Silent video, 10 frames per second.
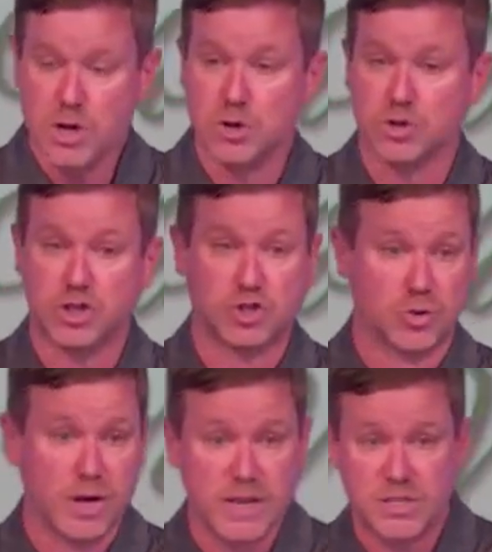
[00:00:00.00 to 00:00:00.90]
your
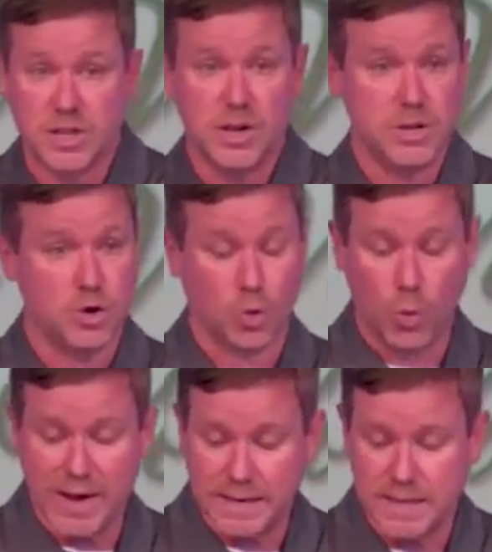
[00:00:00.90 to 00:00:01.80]
strengths, your
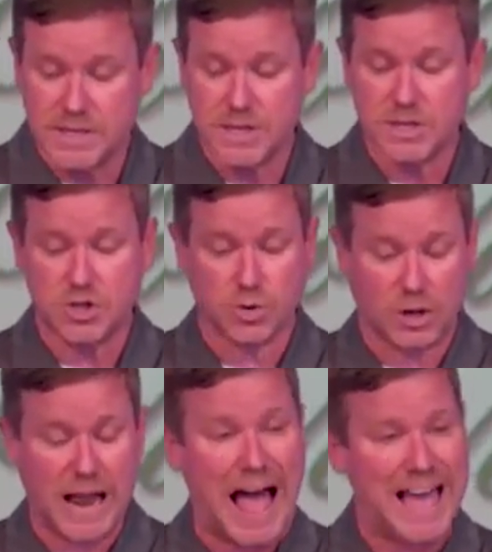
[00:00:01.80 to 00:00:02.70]
weaknesses, your
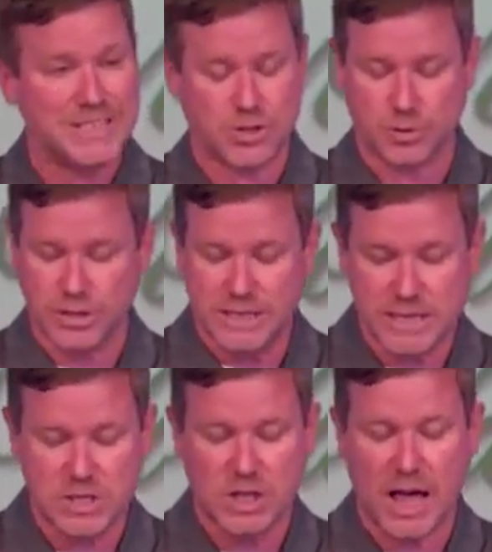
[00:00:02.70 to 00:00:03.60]
likes, your
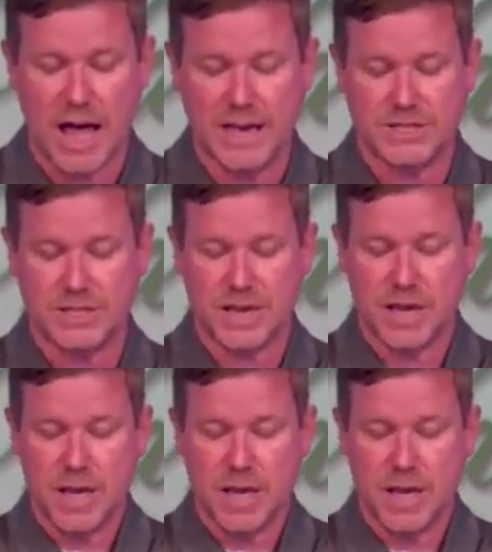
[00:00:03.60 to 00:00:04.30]
dislikes.